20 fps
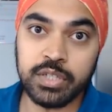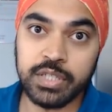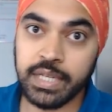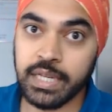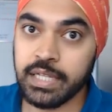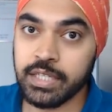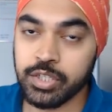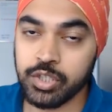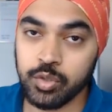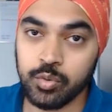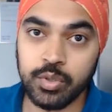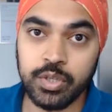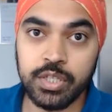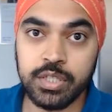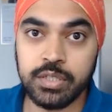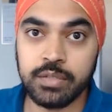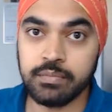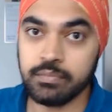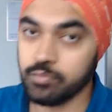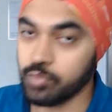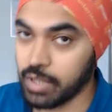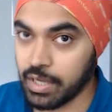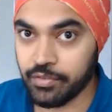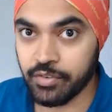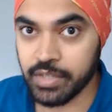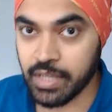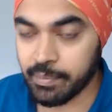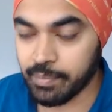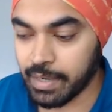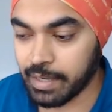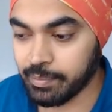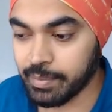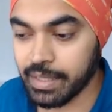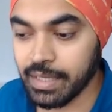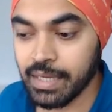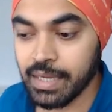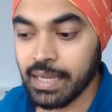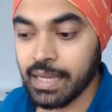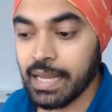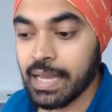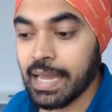sales, units, whatever that might be.